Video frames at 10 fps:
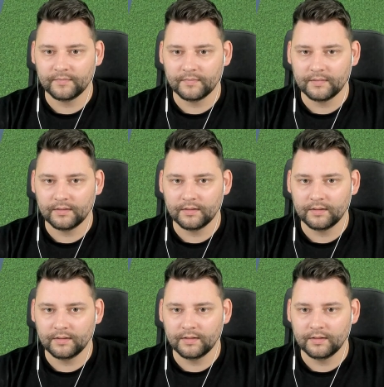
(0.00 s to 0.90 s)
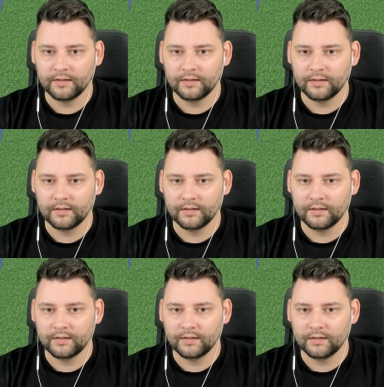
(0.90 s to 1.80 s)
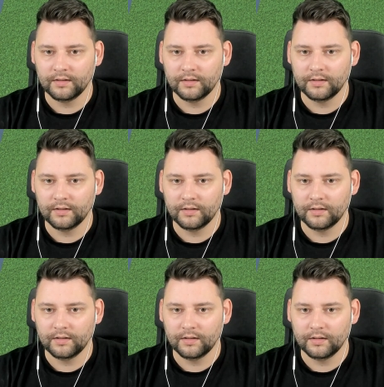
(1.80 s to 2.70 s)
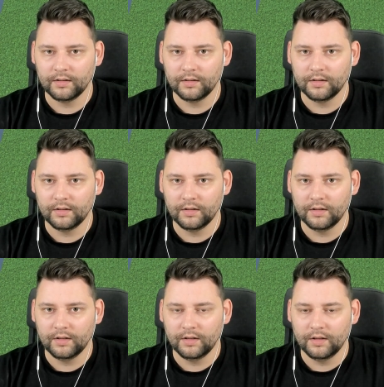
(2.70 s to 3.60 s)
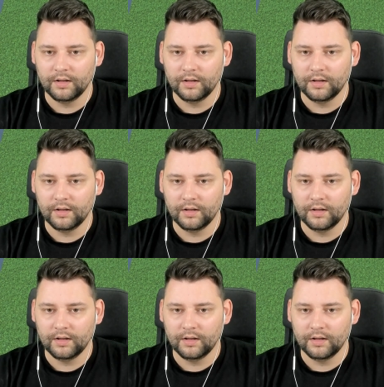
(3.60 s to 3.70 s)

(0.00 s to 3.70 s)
[no speech]